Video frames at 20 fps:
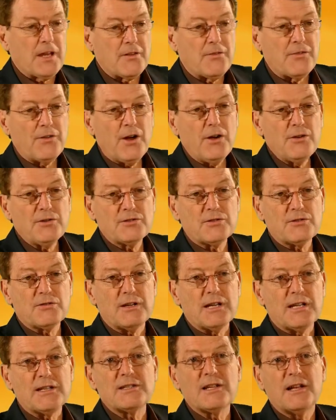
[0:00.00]
in those
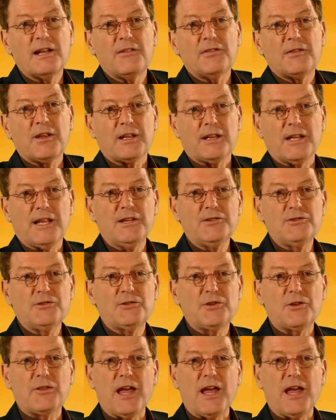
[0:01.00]
screens that led you